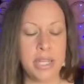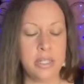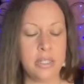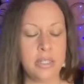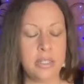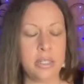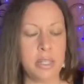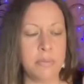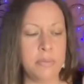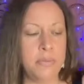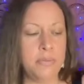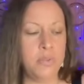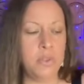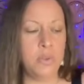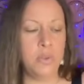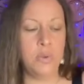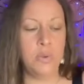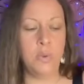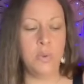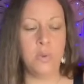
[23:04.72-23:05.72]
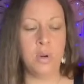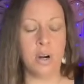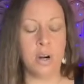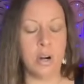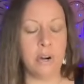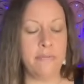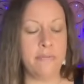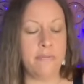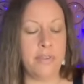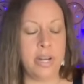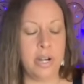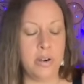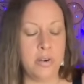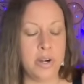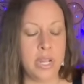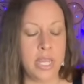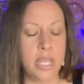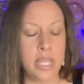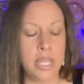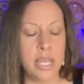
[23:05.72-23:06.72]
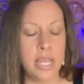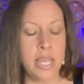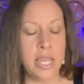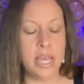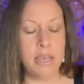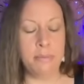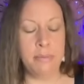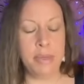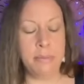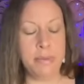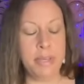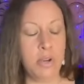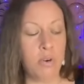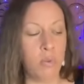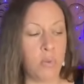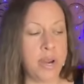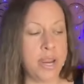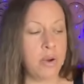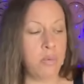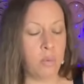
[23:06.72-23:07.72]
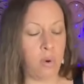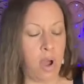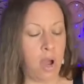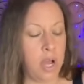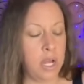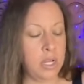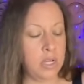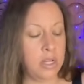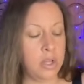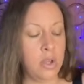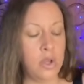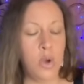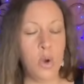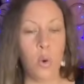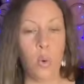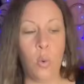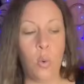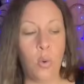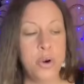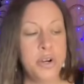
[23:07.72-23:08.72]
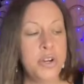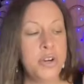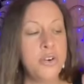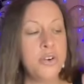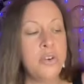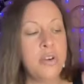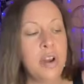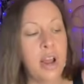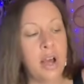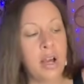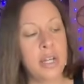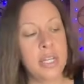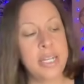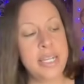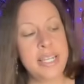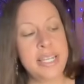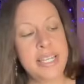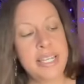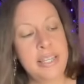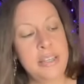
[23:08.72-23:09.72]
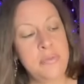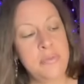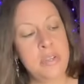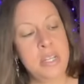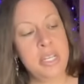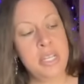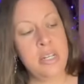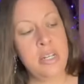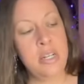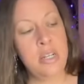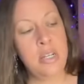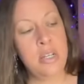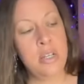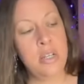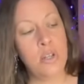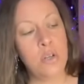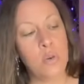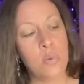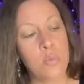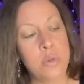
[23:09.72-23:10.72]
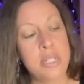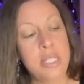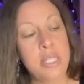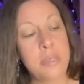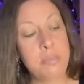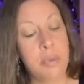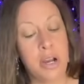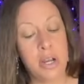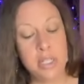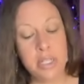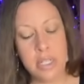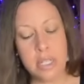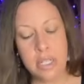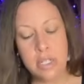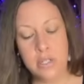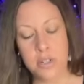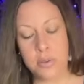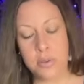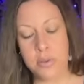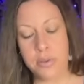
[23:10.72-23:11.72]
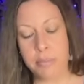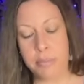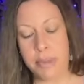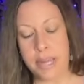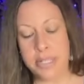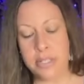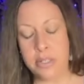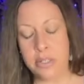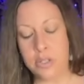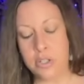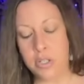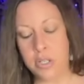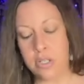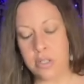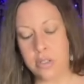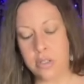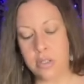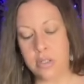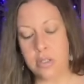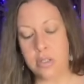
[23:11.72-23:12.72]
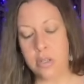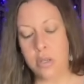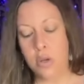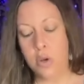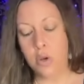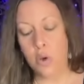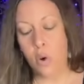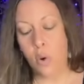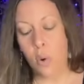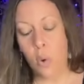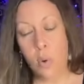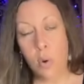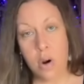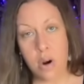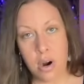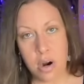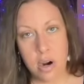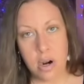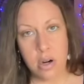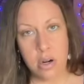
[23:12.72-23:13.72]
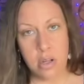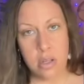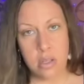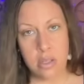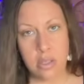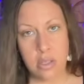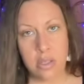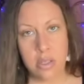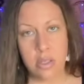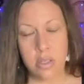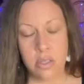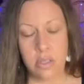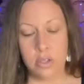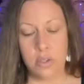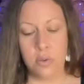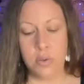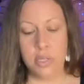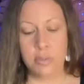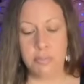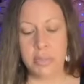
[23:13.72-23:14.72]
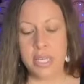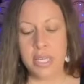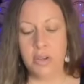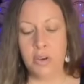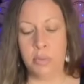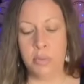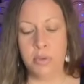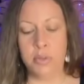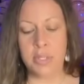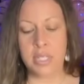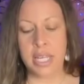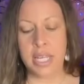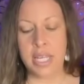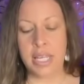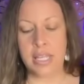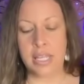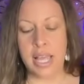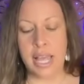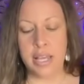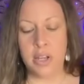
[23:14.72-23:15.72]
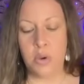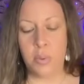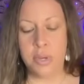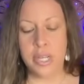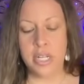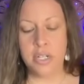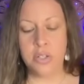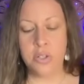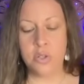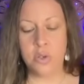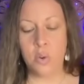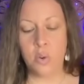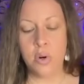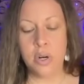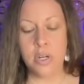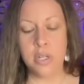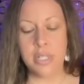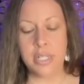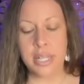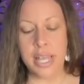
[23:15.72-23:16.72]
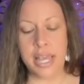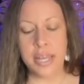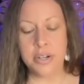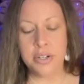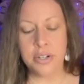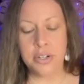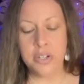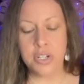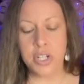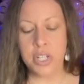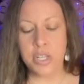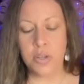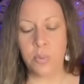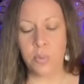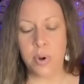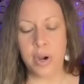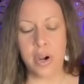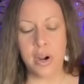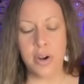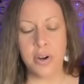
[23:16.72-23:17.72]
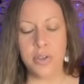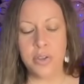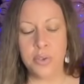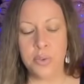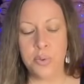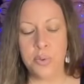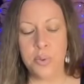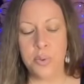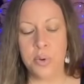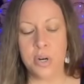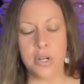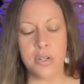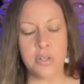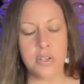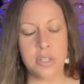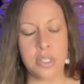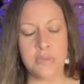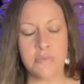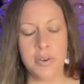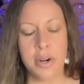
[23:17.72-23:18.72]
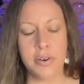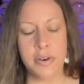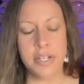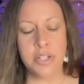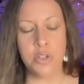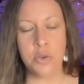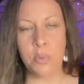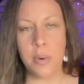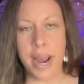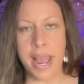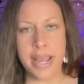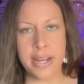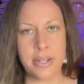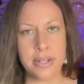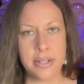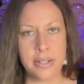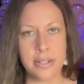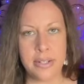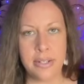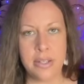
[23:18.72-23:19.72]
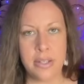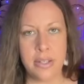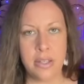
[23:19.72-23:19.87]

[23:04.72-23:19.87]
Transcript: and some of you are very maybe gray rock, or you're not even responding to their messages. Or you could be almost like in that Queen of Swords energy where you are just very direct.